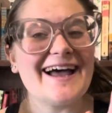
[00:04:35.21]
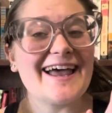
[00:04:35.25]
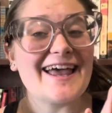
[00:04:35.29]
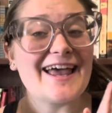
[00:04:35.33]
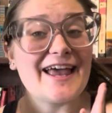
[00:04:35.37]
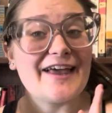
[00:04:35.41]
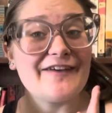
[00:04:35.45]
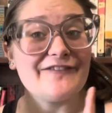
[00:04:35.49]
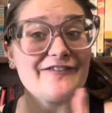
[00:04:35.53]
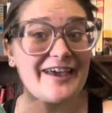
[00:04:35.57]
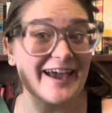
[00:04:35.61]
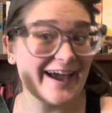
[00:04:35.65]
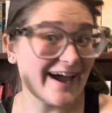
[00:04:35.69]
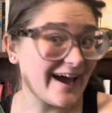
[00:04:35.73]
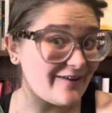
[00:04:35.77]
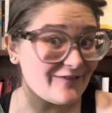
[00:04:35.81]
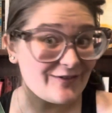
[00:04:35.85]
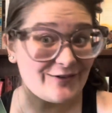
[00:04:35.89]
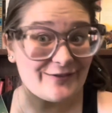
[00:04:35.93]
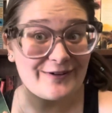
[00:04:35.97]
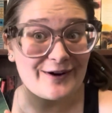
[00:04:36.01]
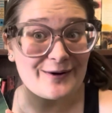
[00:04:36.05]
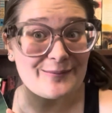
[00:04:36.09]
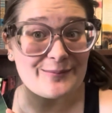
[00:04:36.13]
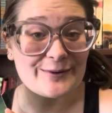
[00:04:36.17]
If you
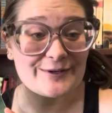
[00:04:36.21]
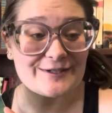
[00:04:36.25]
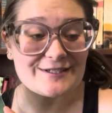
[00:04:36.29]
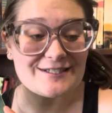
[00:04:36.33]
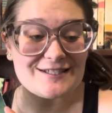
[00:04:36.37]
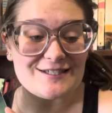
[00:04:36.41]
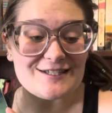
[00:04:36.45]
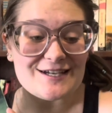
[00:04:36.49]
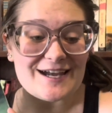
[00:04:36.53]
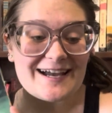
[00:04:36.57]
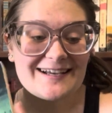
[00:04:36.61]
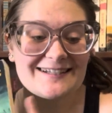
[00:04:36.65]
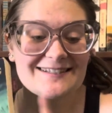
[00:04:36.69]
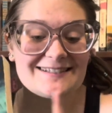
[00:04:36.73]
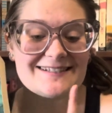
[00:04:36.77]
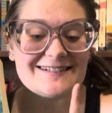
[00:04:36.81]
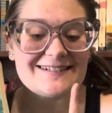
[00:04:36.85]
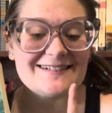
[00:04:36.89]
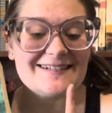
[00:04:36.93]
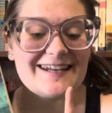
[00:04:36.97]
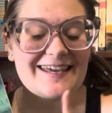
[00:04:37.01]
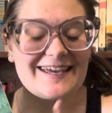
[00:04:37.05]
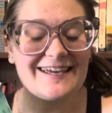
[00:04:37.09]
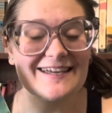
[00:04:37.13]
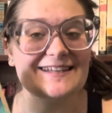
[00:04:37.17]
haven't read Percy
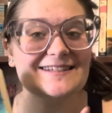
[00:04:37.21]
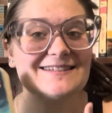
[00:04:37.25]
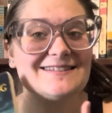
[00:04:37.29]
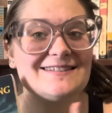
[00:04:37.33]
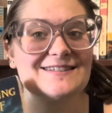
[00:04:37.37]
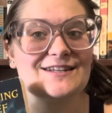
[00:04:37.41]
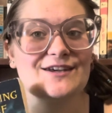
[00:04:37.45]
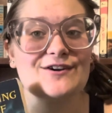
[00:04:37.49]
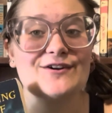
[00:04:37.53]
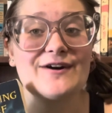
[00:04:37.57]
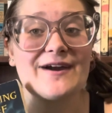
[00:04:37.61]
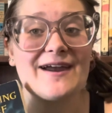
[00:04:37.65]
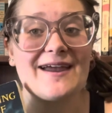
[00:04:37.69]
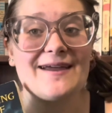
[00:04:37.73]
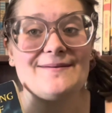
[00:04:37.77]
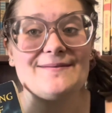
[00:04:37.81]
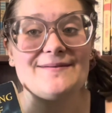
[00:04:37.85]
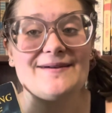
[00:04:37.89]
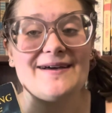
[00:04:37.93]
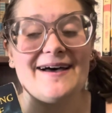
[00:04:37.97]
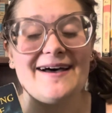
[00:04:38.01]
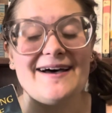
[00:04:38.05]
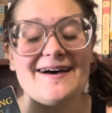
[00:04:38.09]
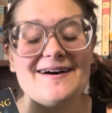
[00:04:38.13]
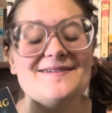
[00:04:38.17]
Jackson, it's a great
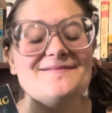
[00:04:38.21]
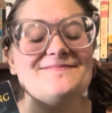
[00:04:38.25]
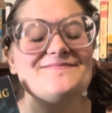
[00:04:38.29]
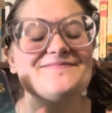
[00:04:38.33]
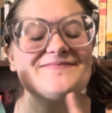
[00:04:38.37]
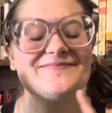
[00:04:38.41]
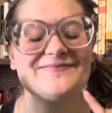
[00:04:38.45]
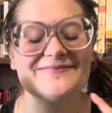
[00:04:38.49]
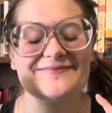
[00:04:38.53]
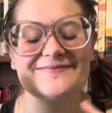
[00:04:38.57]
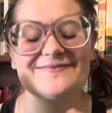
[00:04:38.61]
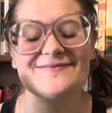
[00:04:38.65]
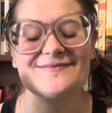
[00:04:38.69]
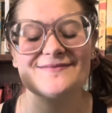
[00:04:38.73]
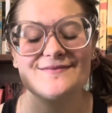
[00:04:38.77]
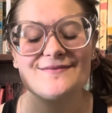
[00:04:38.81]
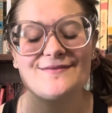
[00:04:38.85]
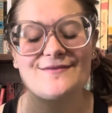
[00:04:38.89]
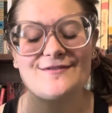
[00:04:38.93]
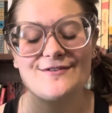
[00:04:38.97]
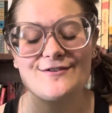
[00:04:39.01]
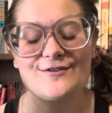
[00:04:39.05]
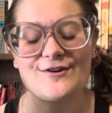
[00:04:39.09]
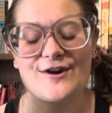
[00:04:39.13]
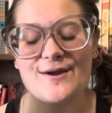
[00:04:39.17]

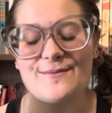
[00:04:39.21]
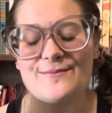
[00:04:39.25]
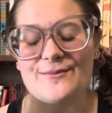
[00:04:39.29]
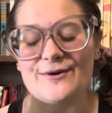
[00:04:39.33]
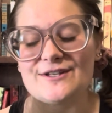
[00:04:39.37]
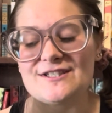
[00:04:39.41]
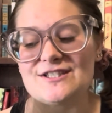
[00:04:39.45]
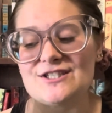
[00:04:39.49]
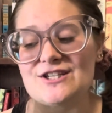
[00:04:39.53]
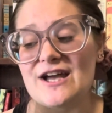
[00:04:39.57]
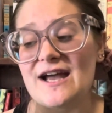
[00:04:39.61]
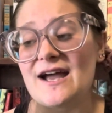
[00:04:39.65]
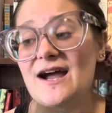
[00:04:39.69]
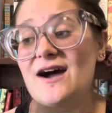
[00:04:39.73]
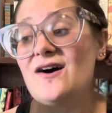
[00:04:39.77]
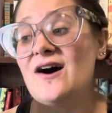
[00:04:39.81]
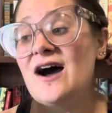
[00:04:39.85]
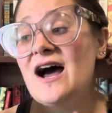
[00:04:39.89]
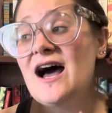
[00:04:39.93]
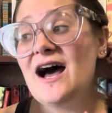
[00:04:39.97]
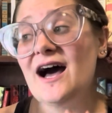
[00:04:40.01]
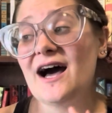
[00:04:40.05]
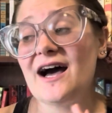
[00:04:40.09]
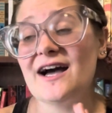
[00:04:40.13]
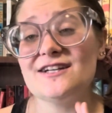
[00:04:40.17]
book to check out.
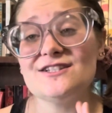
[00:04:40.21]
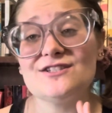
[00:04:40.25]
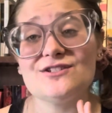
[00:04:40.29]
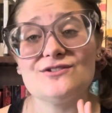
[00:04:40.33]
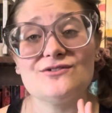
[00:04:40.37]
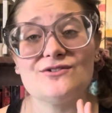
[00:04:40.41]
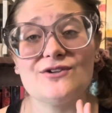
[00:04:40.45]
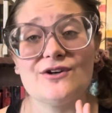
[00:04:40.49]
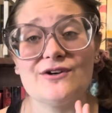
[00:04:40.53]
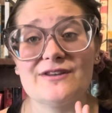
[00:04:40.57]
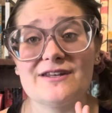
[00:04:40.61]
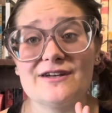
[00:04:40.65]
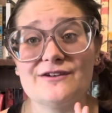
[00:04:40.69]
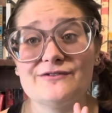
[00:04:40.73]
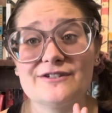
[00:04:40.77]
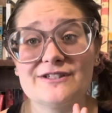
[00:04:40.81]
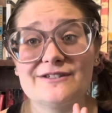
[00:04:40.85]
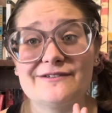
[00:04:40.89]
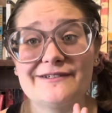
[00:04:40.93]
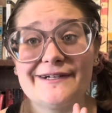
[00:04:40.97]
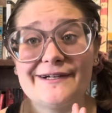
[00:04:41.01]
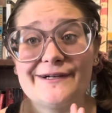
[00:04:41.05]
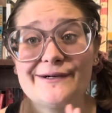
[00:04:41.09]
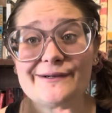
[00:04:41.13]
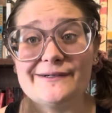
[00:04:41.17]
I do know that Rick
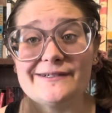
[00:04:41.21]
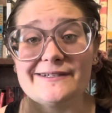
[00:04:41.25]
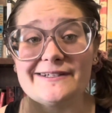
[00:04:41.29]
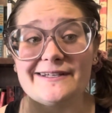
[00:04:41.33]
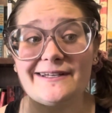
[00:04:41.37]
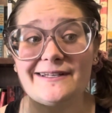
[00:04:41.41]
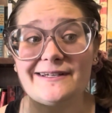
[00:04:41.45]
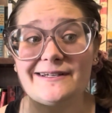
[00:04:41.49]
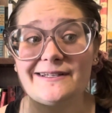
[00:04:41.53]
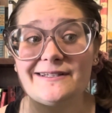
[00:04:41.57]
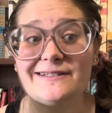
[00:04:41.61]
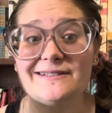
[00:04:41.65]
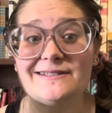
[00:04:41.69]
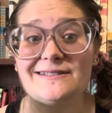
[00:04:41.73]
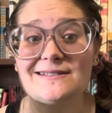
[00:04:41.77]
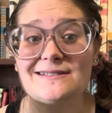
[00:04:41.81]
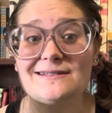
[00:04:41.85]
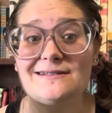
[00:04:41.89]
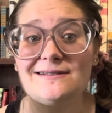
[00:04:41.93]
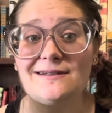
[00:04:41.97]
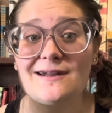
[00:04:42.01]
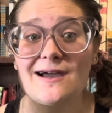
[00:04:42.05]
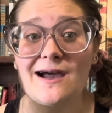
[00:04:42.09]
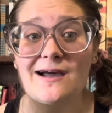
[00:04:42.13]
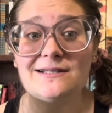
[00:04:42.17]
Riordan is
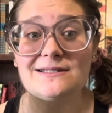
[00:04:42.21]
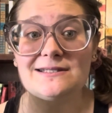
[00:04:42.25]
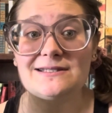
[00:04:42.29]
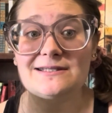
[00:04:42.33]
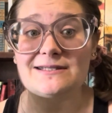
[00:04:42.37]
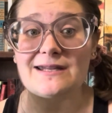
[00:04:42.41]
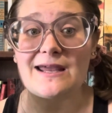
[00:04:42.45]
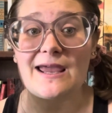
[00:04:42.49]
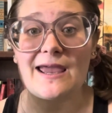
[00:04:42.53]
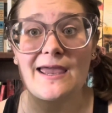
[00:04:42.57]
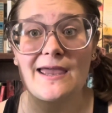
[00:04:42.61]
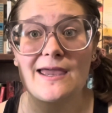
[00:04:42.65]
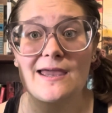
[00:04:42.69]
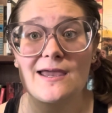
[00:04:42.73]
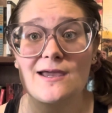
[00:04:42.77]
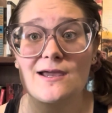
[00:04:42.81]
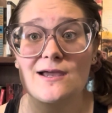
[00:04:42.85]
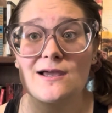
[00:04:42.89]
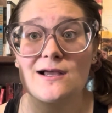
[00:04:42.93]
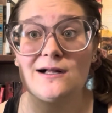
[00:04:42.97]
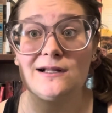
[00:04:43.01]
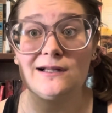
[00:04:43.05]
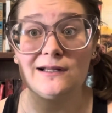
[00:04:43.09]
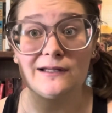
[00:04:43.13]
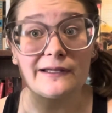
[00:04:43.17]
not staying
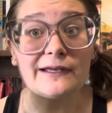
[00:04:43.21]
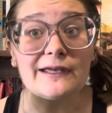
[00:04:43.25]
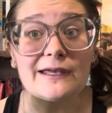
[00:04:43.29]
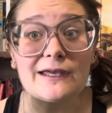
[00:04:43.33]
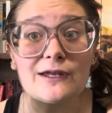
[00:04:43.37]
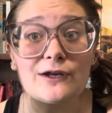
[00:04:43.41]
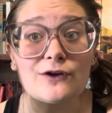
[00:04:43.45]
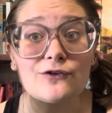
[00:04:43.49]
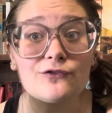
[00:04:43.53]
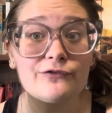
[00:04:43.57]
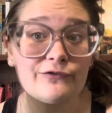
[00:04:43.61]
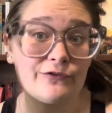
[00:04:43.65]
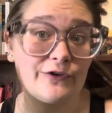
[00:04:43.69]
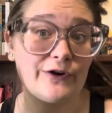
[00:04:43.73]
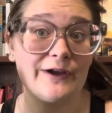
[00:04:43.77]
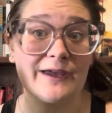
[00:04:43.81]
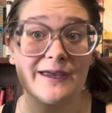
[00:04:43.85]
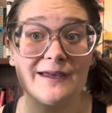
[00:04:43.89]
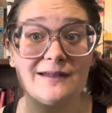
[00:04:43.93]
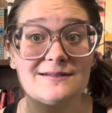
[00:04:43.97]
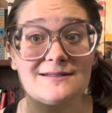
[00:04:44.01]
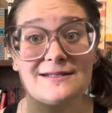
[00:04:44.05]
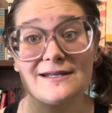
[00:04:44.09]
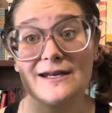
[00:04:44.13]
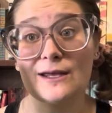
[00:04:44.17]
clean for
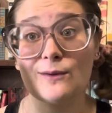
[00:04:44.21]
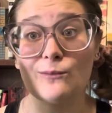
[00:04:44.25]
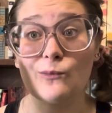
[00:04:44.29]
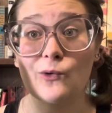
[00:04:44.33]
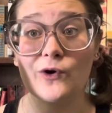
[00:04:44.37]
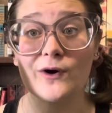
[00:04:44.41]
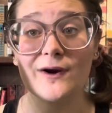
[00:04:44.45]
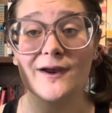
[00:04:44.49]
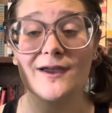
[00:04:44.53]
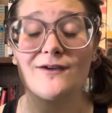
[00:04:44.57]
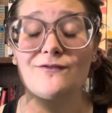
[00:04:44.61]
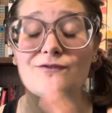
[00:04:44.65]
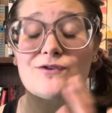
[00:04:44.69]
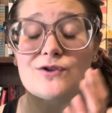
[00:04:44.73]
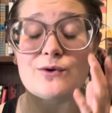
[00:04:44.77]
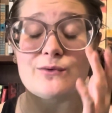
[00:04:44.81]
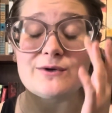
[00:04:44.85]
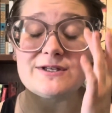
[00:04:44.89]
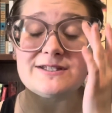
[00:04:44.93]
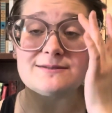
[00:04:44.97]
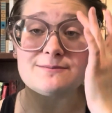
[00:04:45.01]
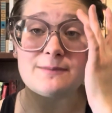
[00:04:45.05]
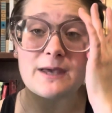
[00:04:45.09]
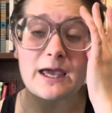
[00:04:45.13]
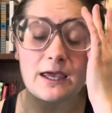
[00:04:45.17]
kids anymore, even though
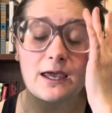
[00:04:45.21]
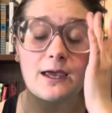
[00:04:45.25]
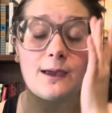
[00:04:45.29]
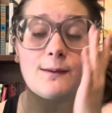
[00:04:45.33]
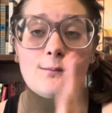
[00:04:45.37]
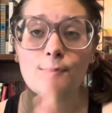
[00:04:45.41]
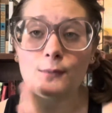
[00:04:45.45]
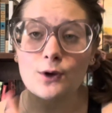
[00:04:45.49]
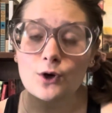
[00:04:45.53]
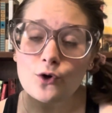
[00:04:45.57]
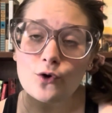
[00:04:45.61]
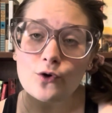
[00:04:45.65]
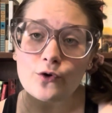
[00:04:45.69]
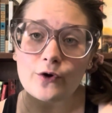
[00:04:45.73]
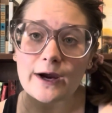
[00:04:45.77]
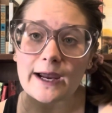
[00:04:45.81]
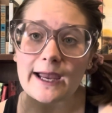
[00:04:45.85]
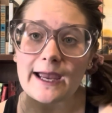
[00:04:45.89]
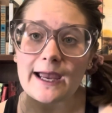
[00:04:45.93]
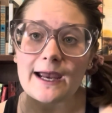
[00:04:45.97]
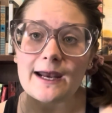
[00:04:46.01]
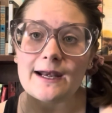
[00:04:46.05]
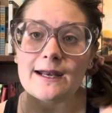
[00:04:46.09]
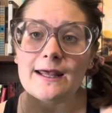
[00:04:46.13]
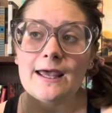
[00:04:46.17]
he's making middle
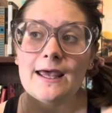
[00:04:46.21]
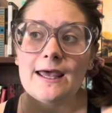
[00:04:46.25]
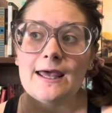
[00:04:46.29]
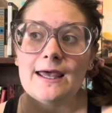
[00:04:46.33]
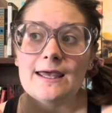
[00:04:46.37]
grade.